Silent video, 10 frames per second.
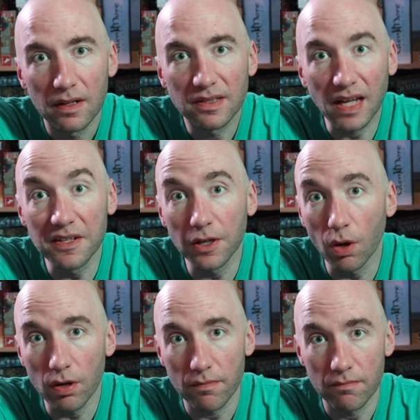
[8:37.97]
Skytear
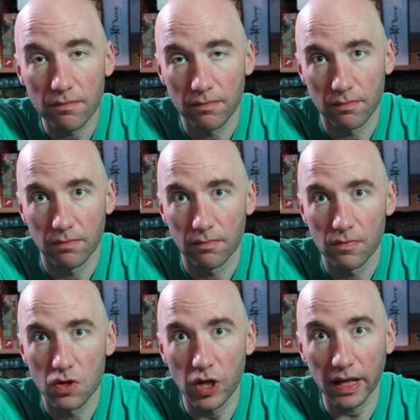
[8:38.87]
Horde.
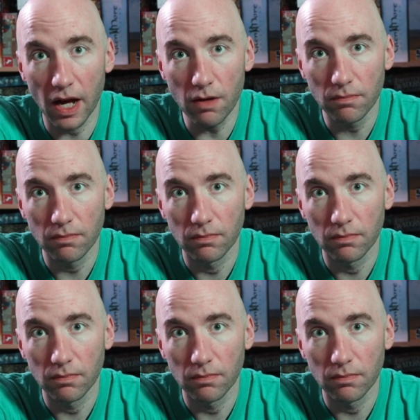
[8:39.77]
Check it out.